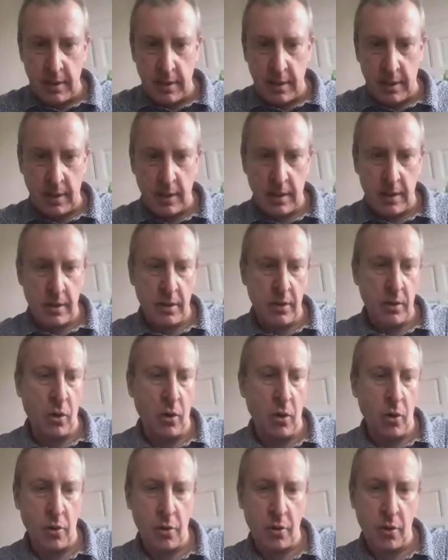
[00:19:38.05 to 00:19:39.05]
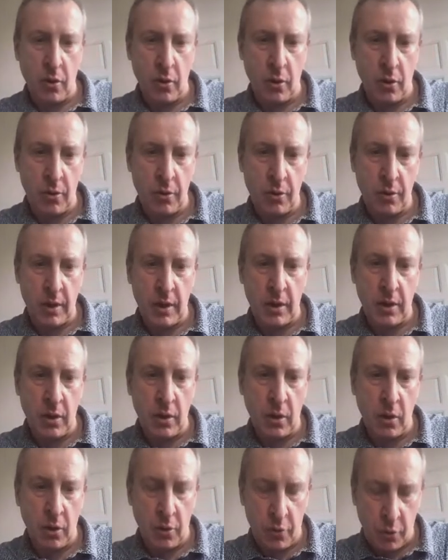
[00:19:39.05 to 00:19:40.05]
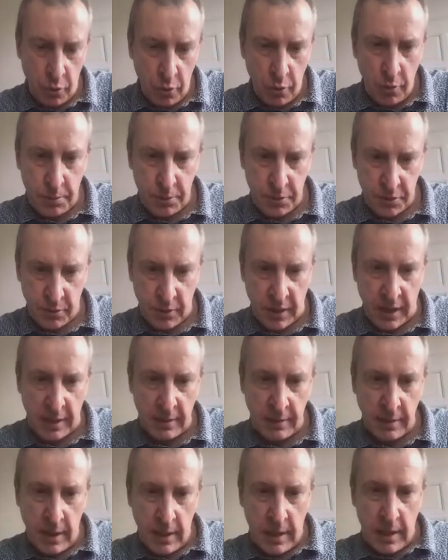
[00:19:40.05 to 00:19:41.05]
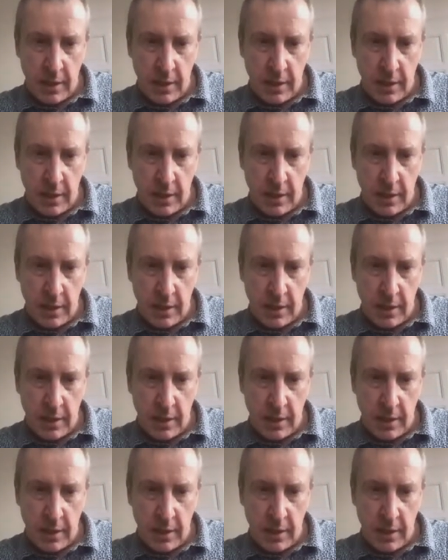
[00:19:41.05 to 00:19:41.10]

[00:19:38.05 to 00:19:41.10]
uh, or, or, uh, or groups, right,